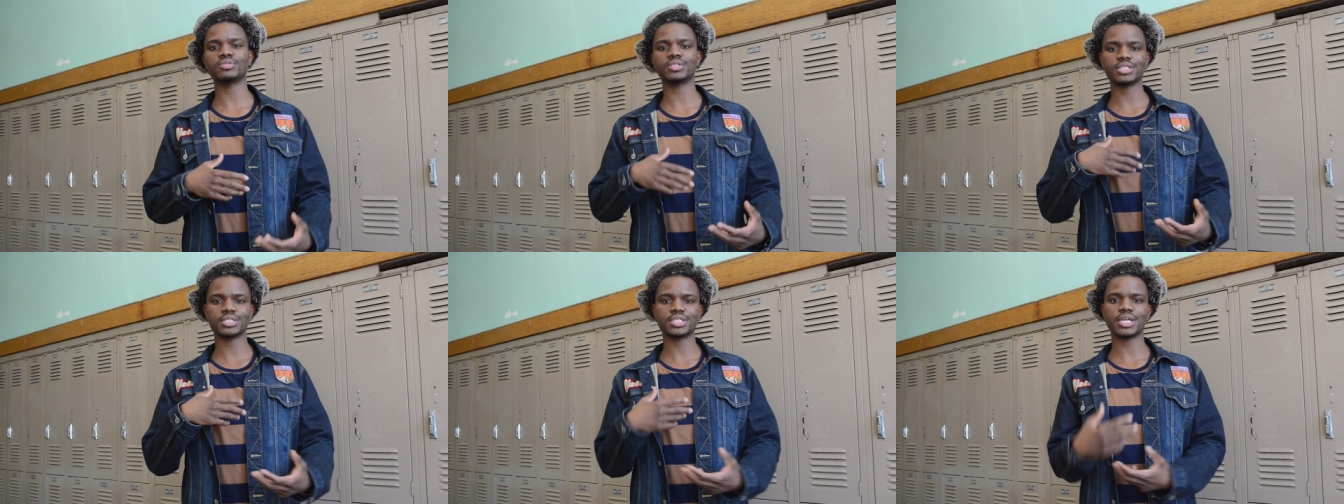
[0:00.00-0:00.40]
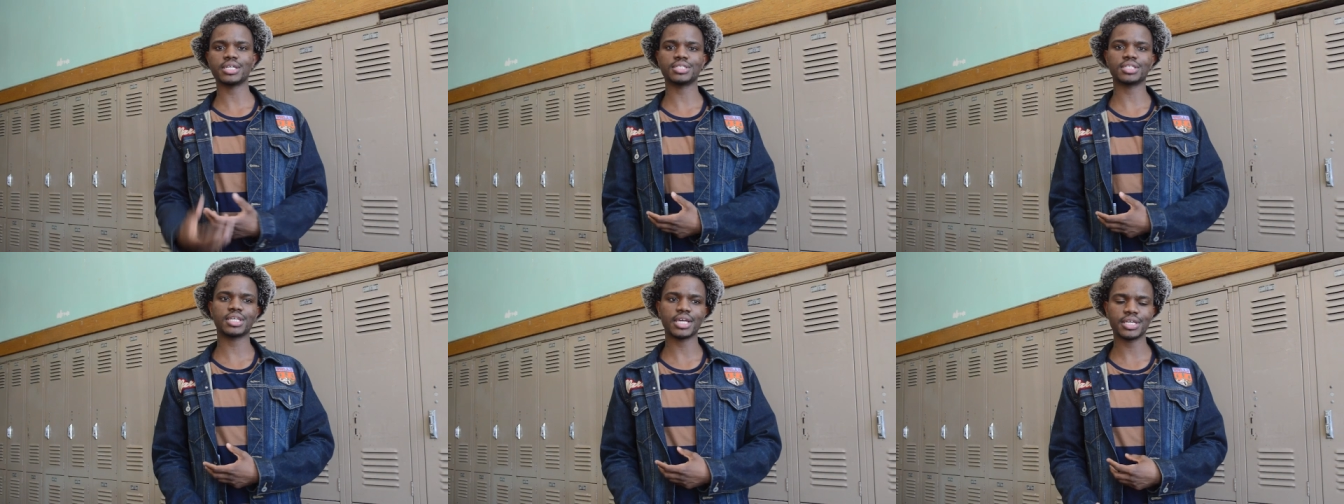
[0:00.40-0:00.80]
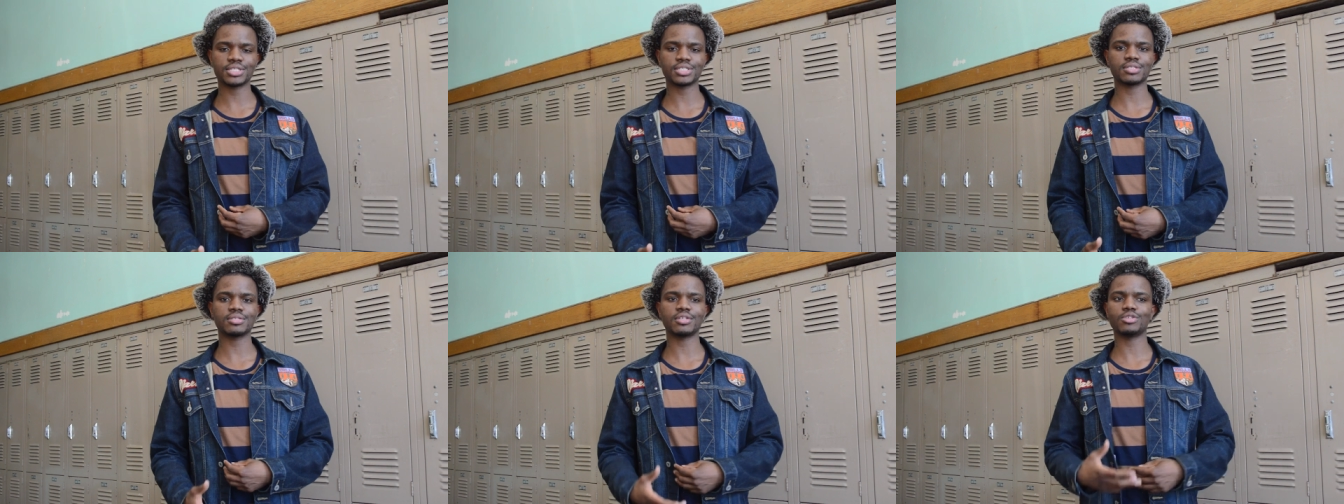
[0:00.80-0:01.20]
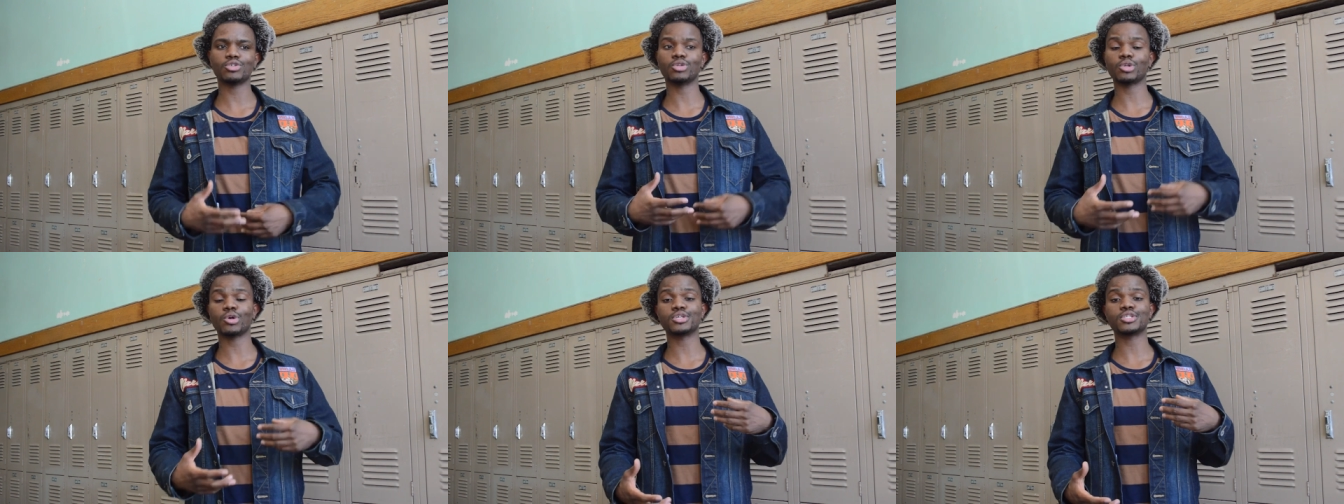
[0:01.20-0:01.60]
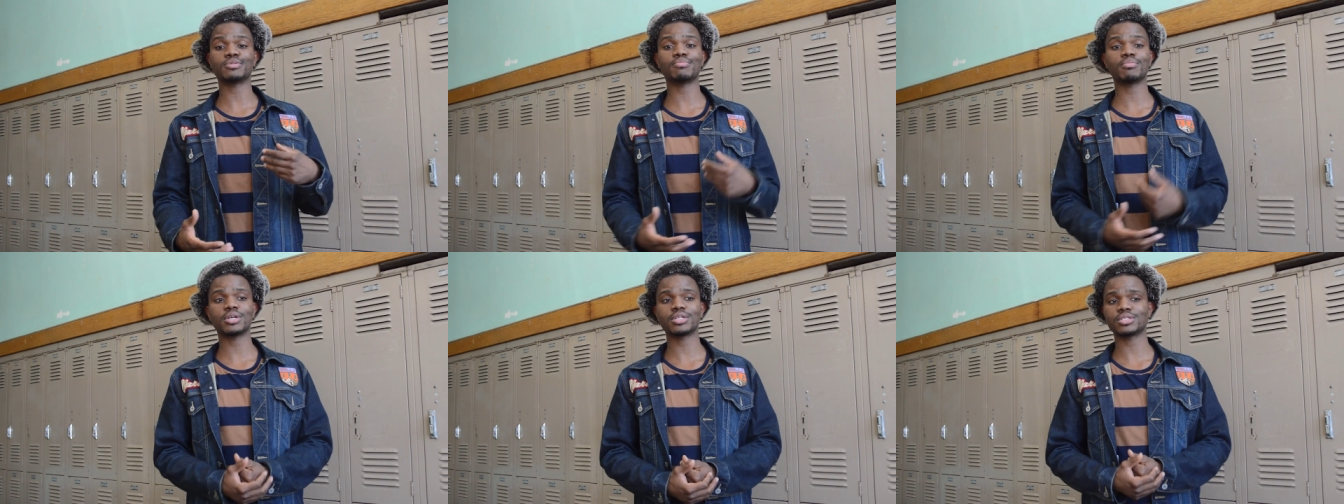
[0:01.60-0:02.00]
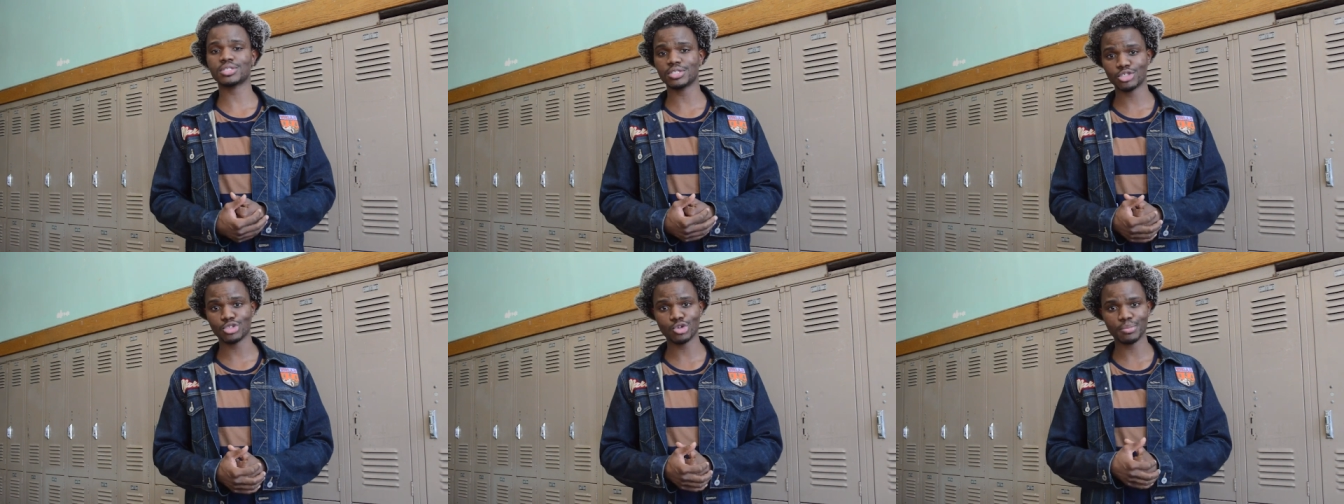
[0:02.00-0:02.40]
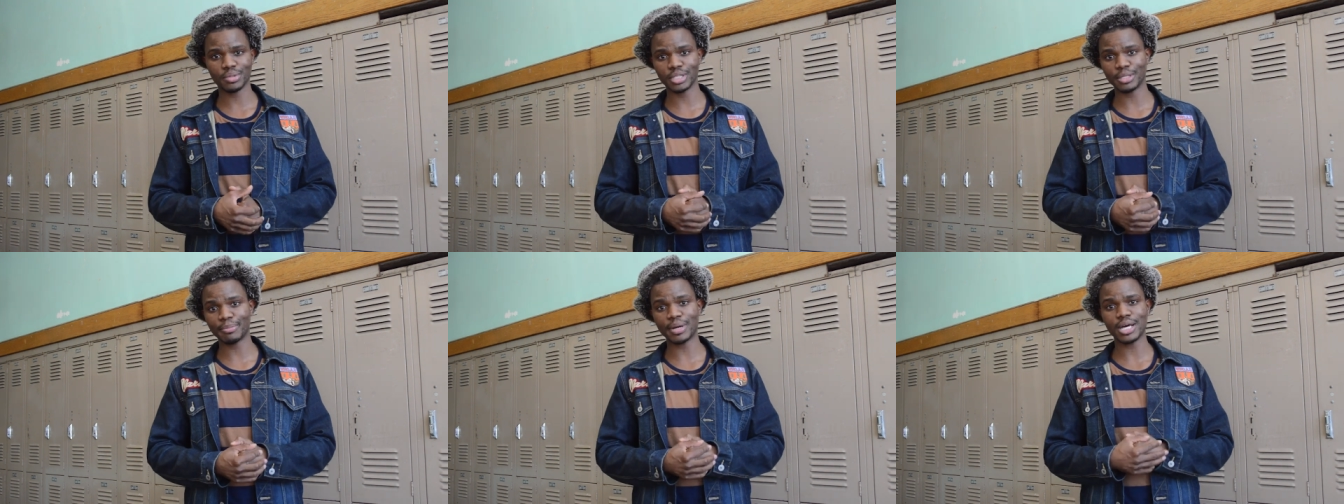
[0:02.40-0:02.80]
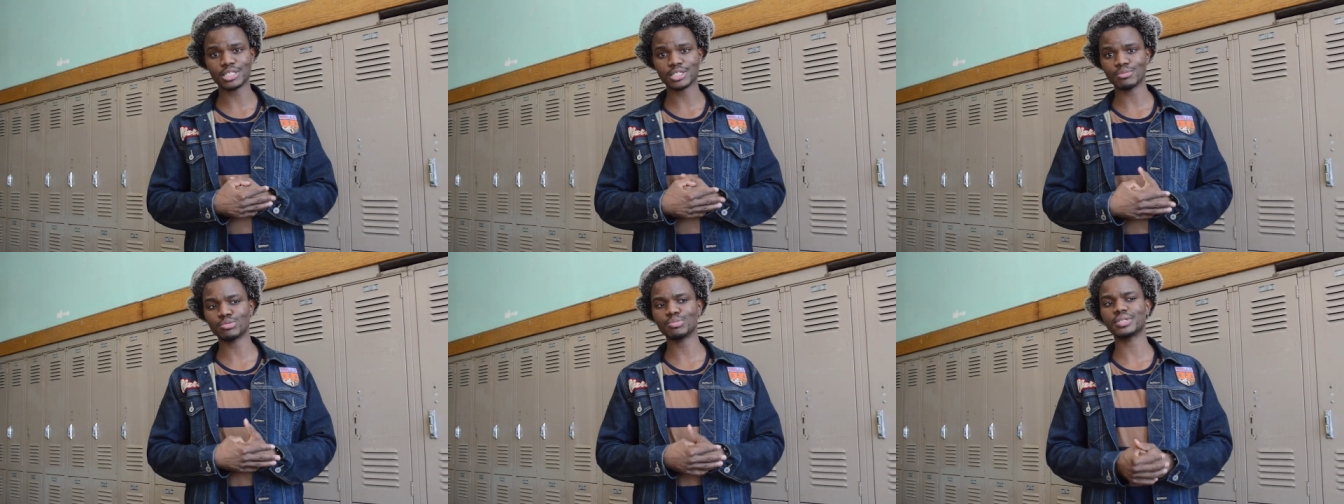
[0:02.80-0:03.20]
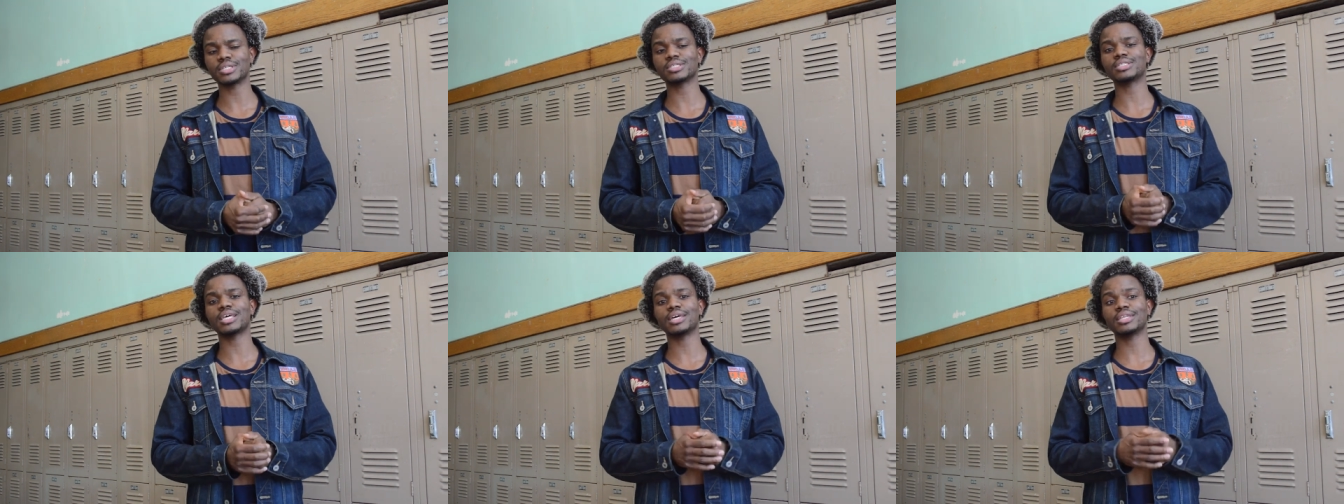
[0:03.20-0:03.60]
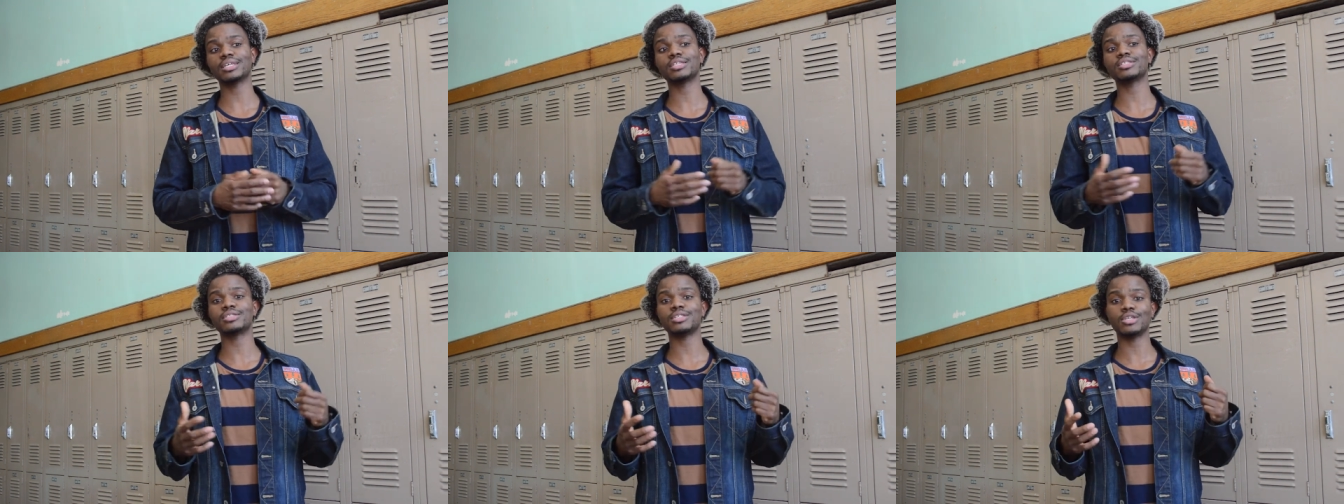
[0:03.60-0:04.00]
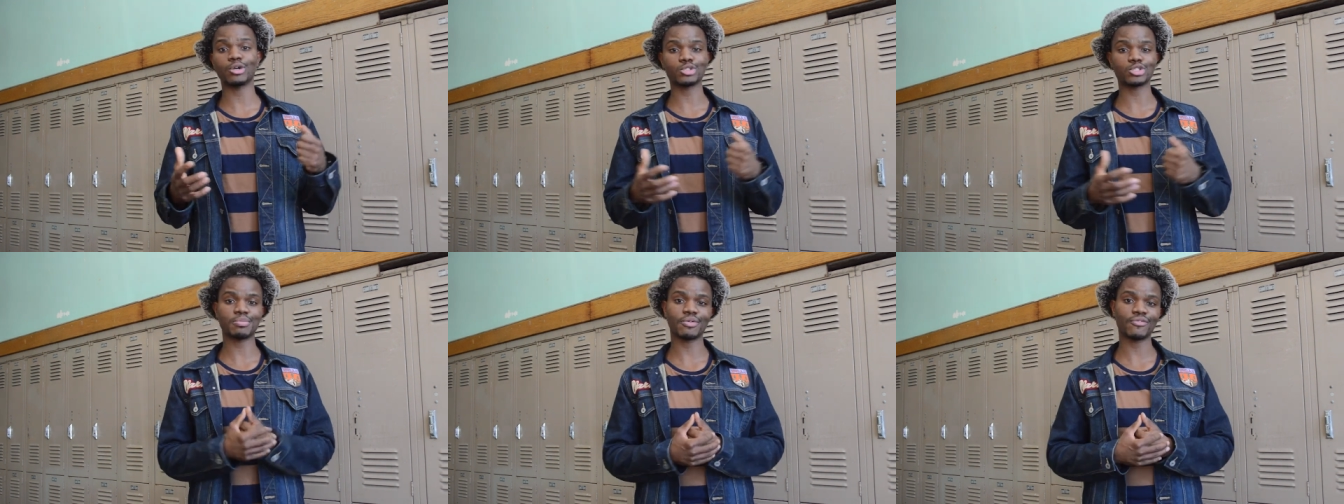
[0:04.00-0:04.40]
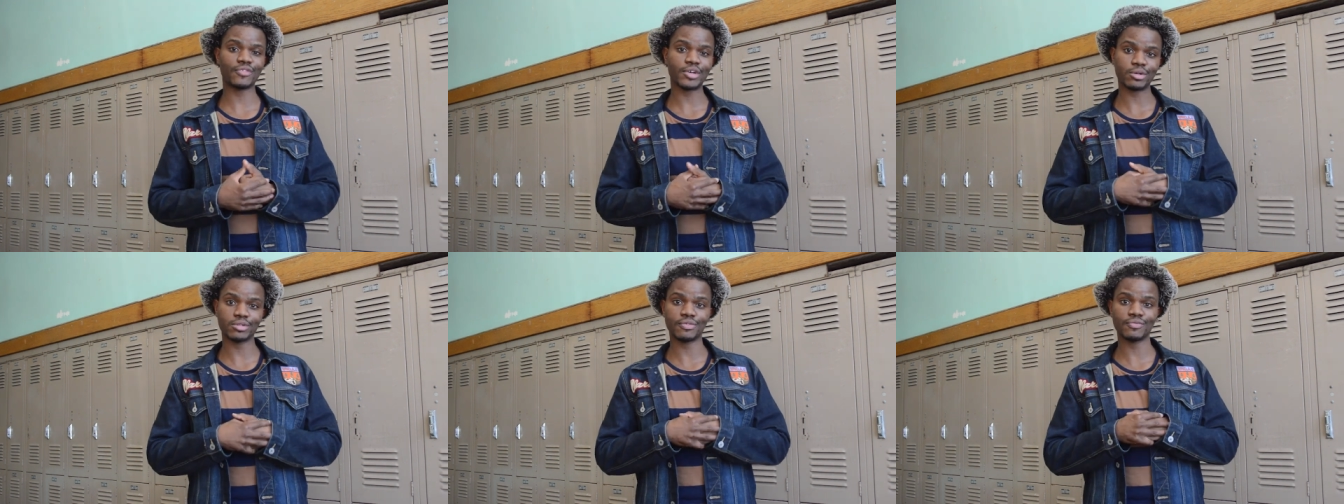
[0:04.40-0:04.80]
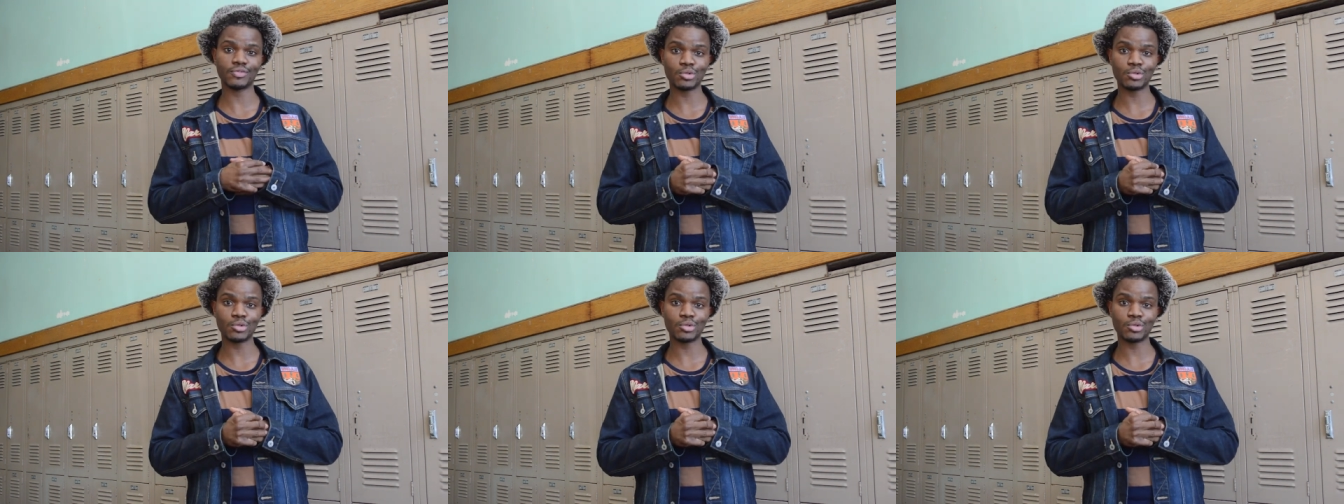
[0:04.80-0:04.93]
You get your education and you learn as much as humanly possible, because that is the ultimate fountain of